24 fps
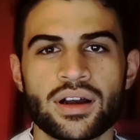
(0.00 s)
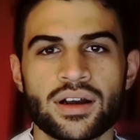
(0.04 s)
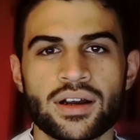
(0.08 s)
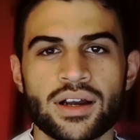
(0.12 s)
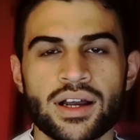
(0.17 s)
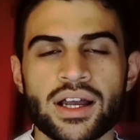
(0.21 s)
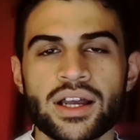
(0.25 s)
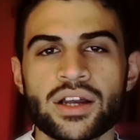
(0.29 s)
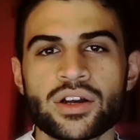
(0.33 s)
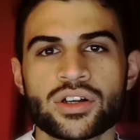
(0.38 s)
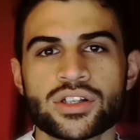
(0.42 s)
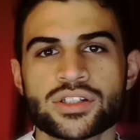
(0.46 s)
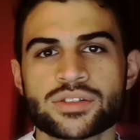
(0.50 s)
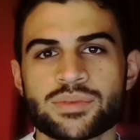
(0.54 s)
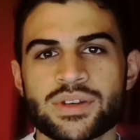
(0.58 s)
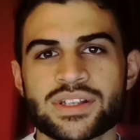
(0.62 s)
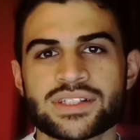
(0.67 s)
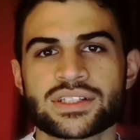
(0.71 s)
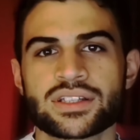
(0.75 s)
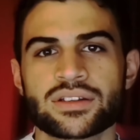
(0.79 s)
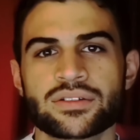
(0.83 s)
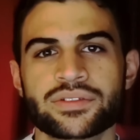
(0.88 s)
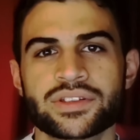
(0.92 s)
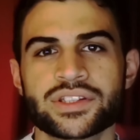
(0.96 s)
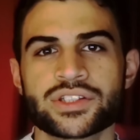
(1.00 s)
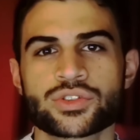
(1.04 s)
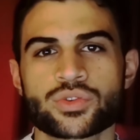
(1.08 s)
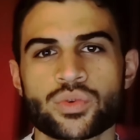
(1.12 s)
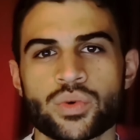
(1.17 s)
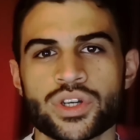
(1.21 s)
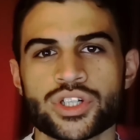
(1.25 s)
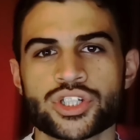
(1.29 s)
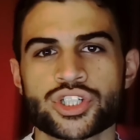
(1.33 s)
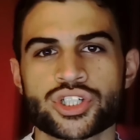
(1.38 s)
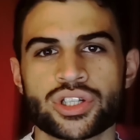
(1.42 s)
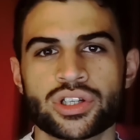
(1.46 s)
I ask myself this
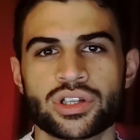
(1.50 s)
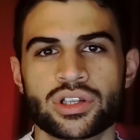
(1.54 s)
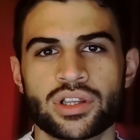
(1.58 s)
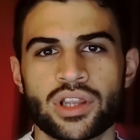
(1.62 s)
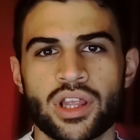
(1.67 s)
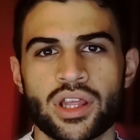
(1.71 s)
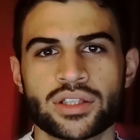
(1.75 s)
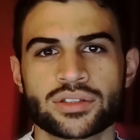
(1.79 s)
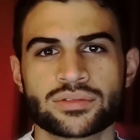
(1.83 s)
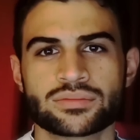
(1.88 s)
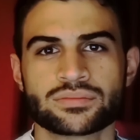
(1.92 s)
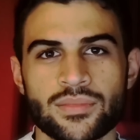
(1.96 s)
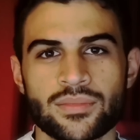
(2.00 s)
question a lot,